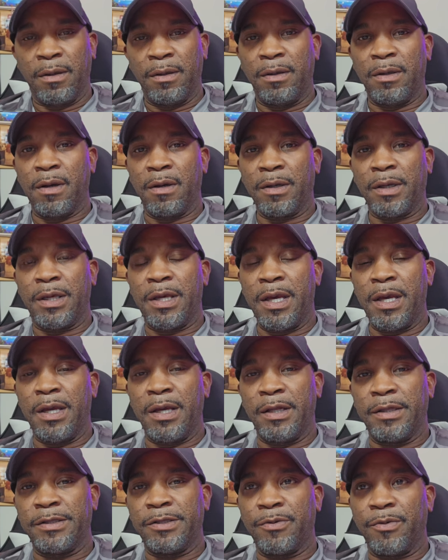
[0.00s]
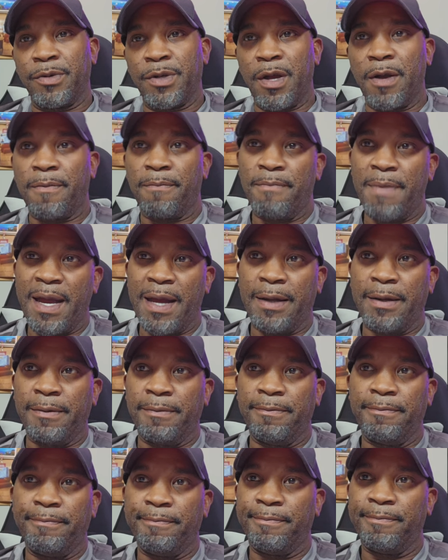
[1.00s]
young kids or young
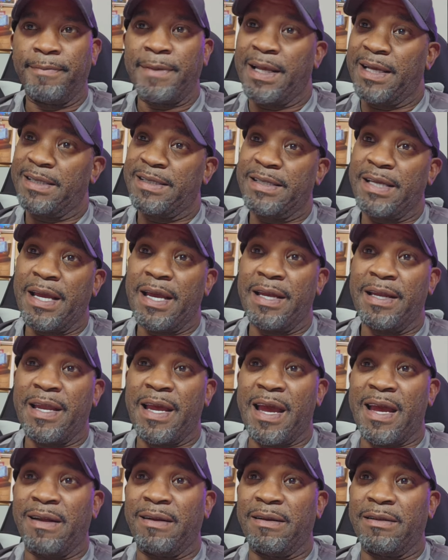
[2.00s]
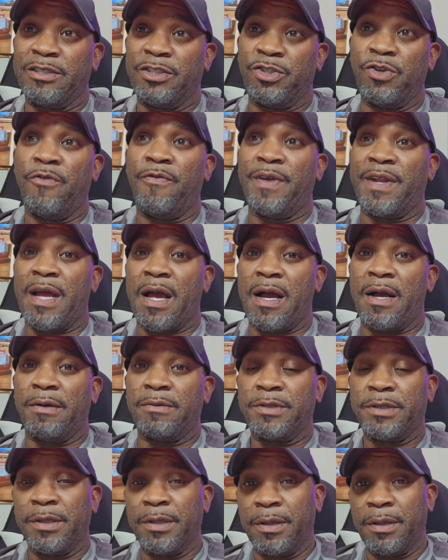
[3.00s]
men. They're saying that,
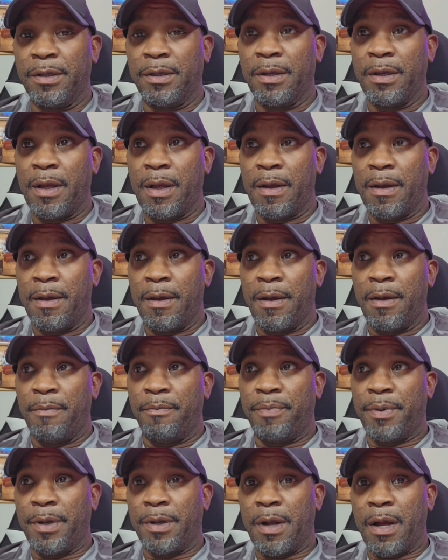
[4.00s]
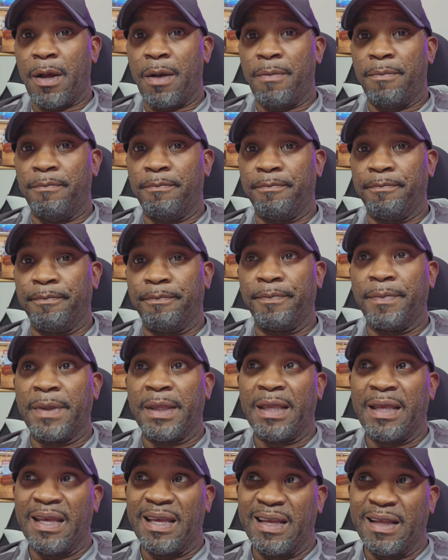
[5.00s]
juveniles. But um,
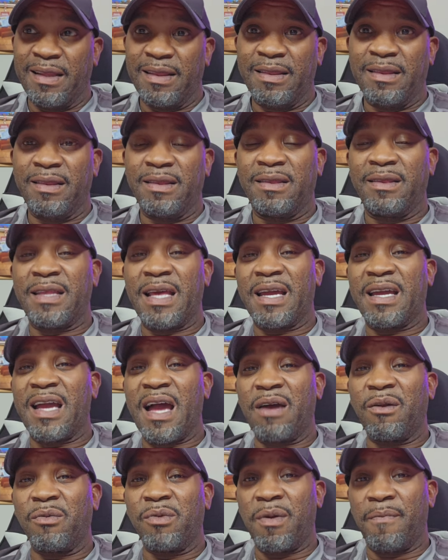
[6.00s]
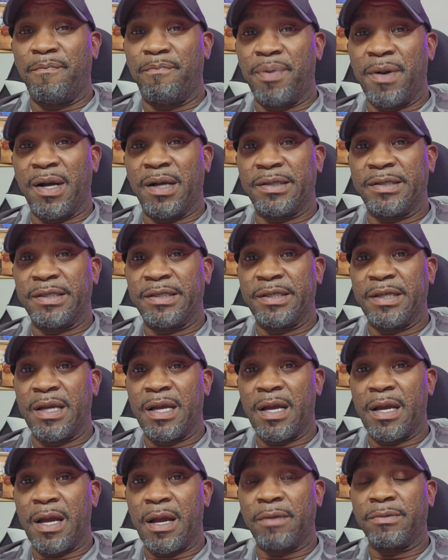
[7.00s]
they got on the bus
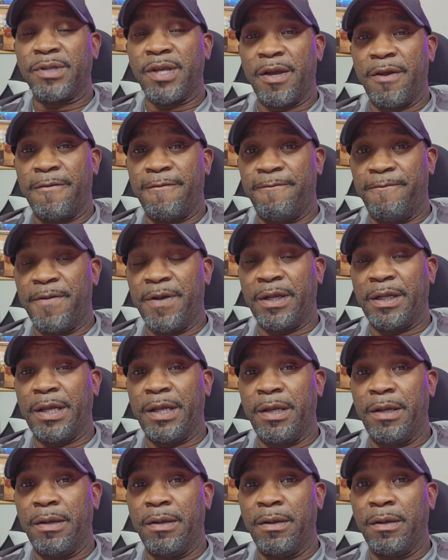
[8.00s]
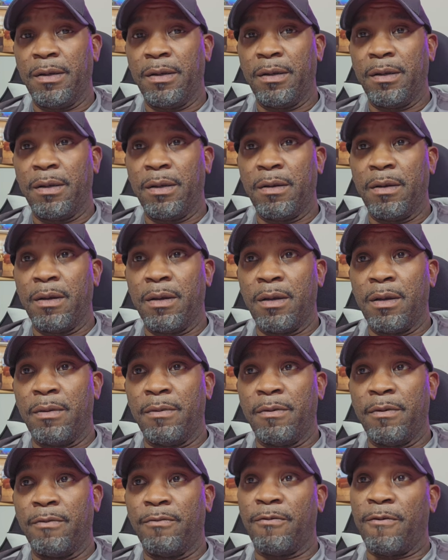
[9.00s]
out there in Philly
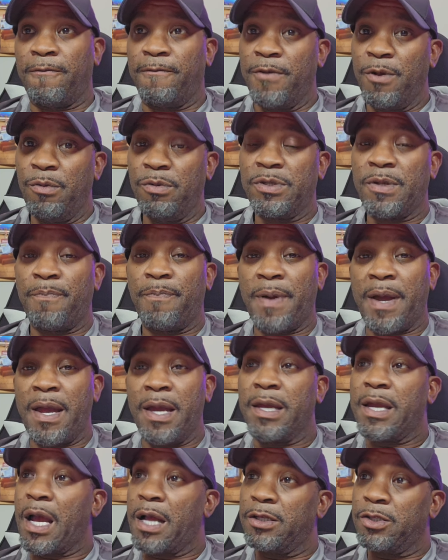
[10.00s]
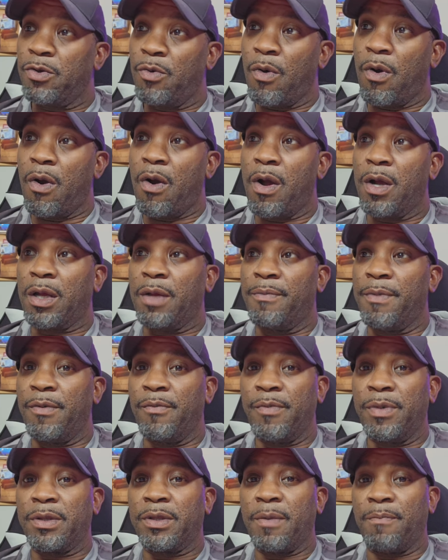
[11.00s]
refused to pay, got into an
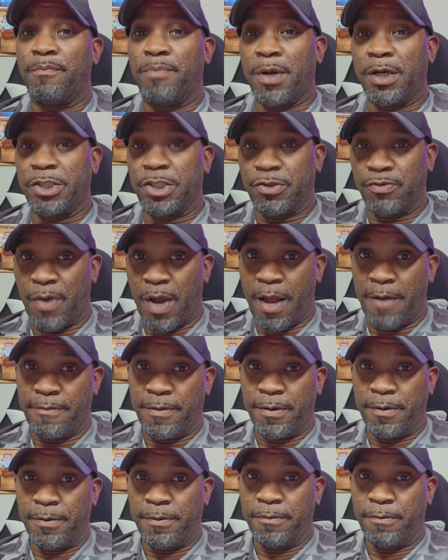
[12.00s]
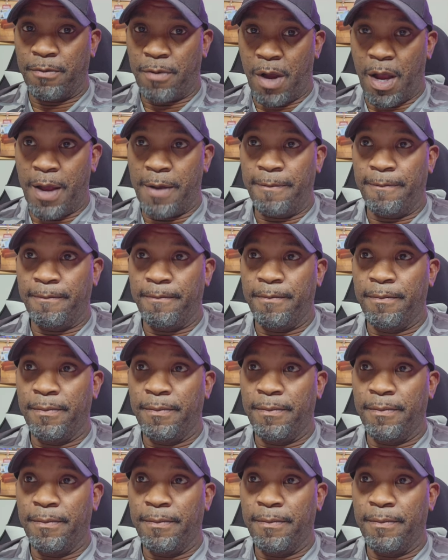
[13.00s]
argument with the bus driver, right?